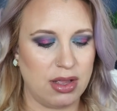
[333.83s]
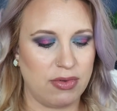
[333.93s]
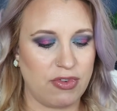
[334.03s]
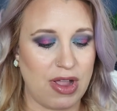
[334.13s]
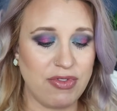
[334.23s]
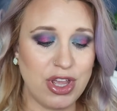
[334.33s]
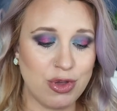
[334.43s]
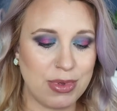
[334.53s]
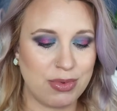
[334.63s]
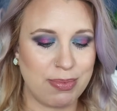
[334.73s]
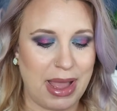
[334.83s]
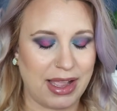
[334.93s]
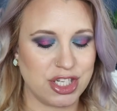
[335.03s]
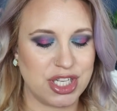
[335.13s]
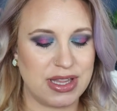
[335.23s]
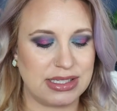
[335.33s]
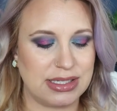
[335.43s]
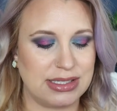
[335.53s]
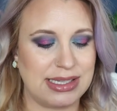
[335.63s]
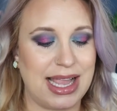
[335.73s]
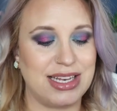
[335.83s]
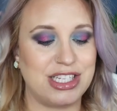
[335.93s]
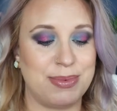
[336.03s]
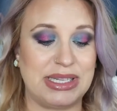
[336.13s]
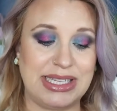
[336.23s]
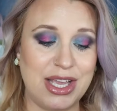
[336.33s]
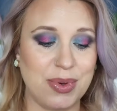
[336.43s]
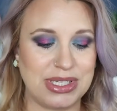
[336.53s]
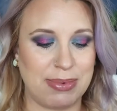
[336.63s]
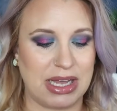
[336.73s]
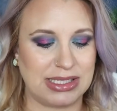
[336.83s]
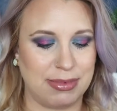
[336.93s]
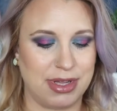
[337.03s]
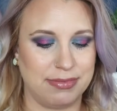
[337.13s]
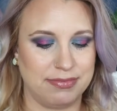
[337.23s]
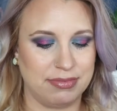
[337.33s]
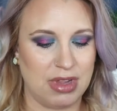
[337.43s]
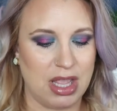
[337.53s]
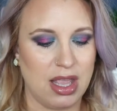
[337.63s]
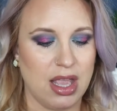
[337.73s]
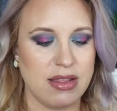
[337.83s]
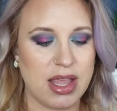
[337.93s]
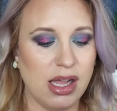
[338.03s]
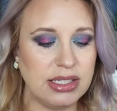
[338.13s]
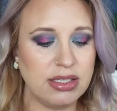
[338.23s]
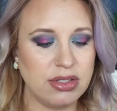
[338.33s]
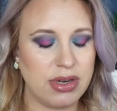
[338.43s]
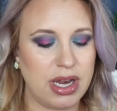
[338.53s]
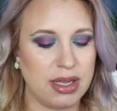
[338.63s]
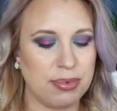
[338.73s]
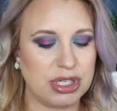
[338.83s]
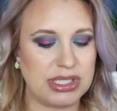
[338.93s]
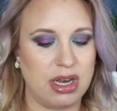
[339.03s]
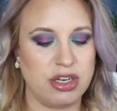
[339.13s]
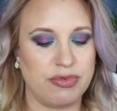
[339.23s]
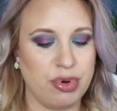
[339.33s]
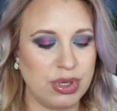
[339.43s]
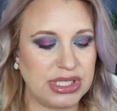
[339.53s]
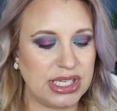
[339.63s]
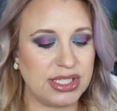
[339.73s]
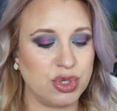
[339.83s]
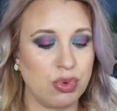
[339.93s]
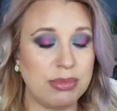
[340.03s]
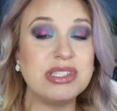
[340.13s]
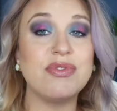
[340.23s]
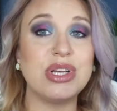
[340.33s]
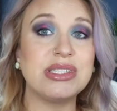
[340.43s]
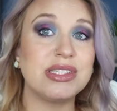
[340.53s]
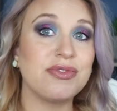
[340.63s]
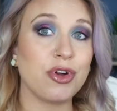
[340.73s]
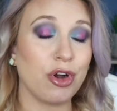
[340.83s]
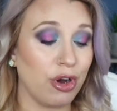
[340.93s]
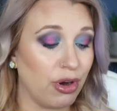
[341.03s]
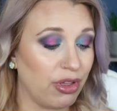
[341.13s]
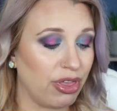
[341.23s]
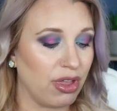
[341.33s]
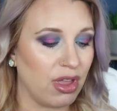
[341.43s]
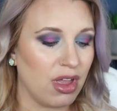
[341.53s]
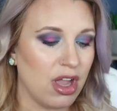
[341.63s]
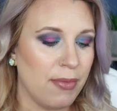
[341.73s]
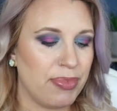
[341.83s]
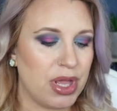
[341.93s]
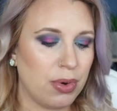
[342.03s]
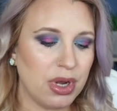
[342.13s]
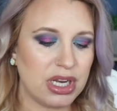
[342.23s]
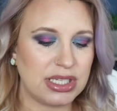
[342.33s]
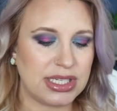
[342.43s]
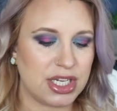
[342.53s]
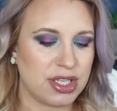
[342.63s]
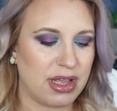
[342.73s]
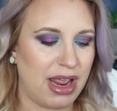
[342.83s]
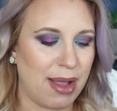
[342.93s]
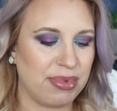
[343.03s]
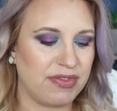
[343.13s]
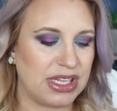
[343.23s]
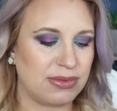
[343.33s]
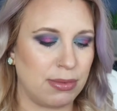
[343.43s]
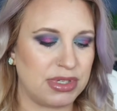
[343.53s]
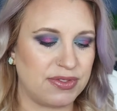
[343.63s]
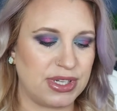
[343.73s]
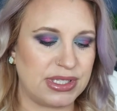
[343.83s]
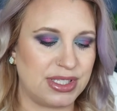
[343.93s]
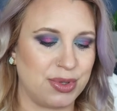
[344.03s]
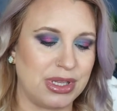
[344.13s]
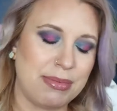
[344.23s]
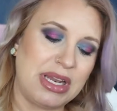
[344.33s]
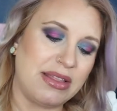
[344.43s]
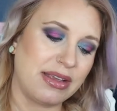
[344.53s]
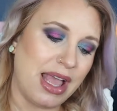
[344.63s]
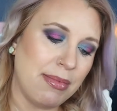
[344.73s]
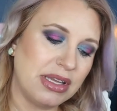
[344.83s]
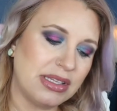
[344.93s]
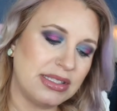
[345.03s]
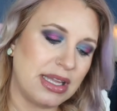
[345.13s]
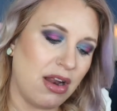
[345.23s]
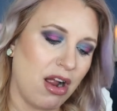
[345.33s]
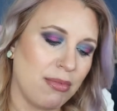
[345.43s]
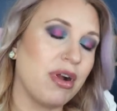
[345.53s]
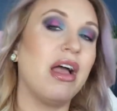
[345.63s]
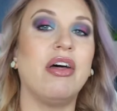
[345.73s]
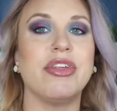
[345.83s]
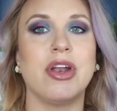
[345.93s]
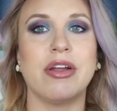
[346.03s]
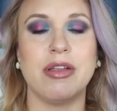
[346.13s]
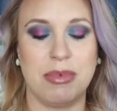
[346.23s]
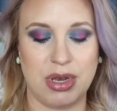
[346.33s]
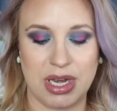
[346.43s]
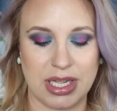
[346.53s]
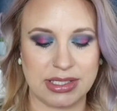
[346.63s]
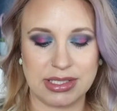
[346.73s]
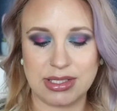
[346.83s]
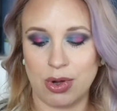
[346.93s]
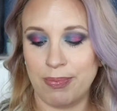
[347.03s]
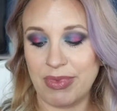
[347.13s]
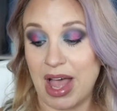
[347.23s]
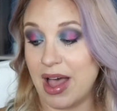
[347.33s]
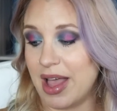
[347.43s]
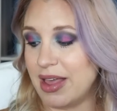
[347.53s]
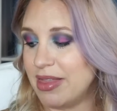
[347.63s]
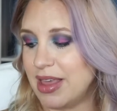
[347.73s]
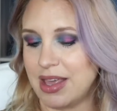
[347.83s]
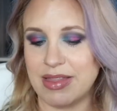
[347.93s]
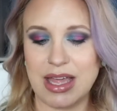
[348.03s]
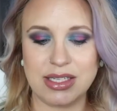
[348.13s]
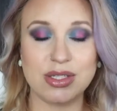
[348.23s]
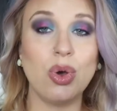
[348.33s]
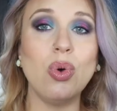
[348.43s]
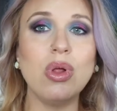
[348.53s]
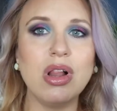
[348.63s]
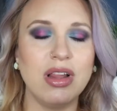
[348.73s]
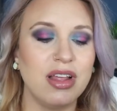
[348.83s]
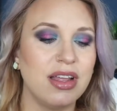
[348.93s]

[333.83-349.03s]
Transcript: every human with packaging that's designed to be as equal as possible. They also donate a percentage of proceeds to Women's Voices for Earth, an organization that amplifies women's voices to eliminate the chemicals that harm our health and our communities. So I think that is cool.